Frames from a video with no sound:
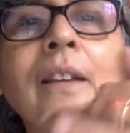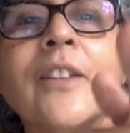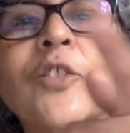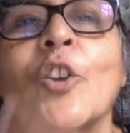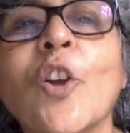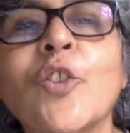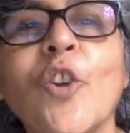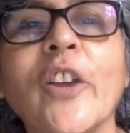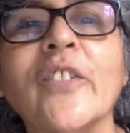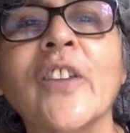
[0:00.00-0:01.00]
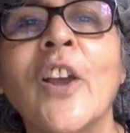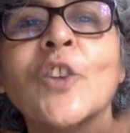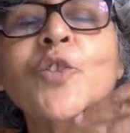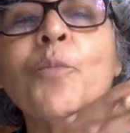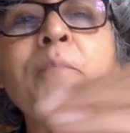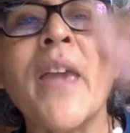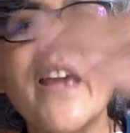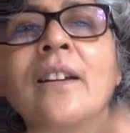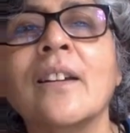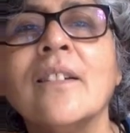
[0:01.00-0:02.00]
It's your choice. So
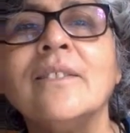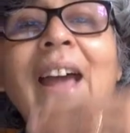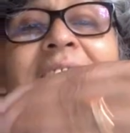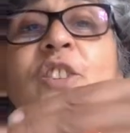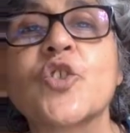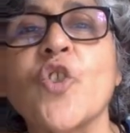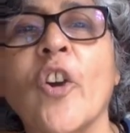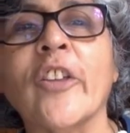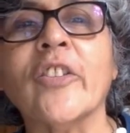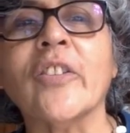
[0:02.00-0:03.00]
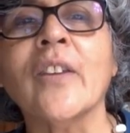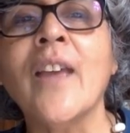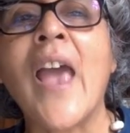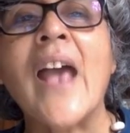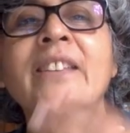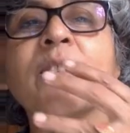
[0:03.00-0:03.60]
make that choice as the